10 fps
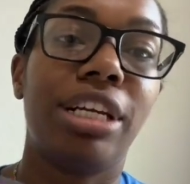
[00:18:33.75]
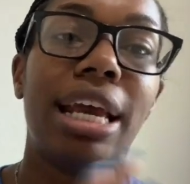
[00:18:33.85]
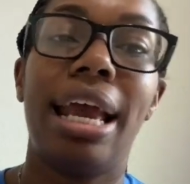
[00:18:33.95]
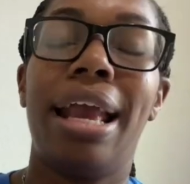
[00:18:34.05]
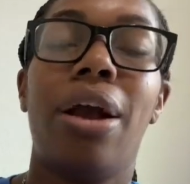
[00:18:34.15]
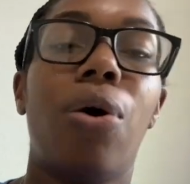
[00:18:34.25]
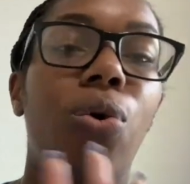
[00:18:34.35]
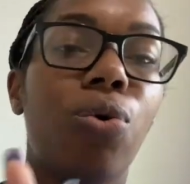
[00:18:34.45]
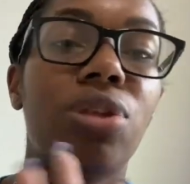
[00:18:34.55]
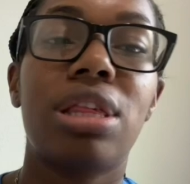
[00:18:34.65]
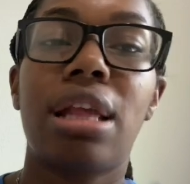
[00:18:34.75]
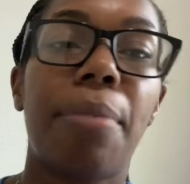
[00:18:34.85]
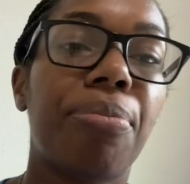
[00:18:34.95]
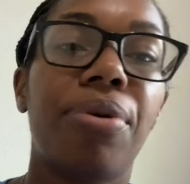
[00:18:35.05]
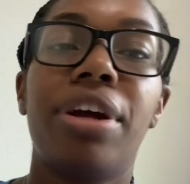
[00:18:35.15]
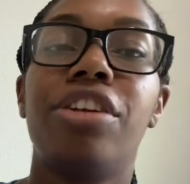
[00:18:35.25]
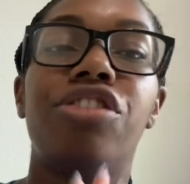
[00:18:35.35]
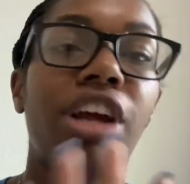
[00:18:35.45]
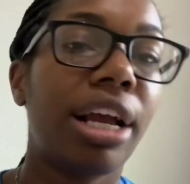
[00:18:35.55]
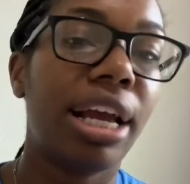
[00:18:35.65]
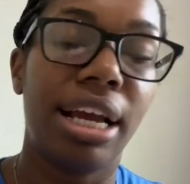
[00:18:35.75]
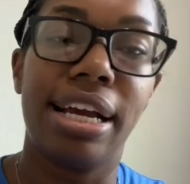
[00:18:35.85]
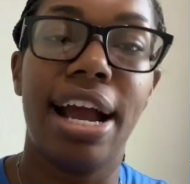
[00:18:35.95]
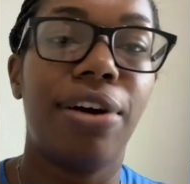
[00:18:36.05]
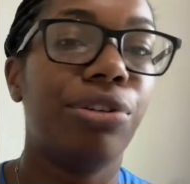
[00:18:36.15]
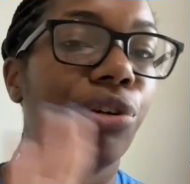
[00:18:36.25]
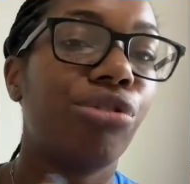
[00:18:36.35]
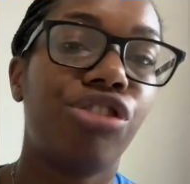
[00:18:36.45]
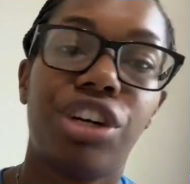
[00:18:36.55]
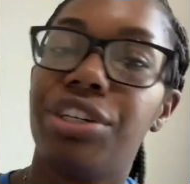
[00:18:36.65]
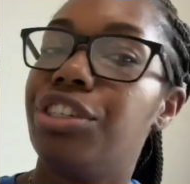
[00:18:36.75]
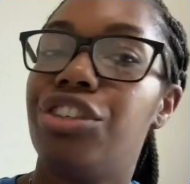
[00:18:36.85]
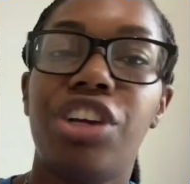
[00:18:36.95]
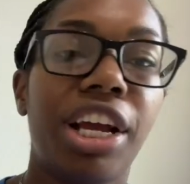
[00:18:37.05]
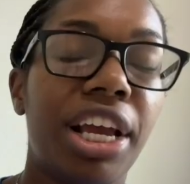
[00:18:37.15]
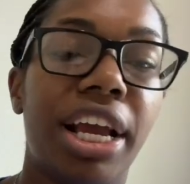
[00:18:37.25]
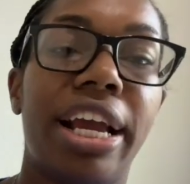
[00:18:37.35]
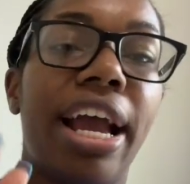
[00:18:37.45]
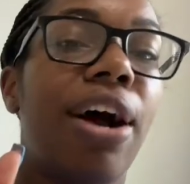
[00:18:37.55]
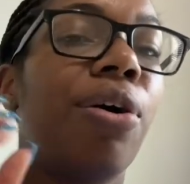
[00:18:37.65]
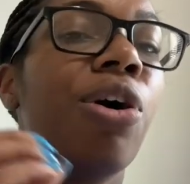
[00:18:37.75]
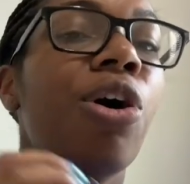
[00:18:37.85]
Get a whole separate checking account. Don't share the checking account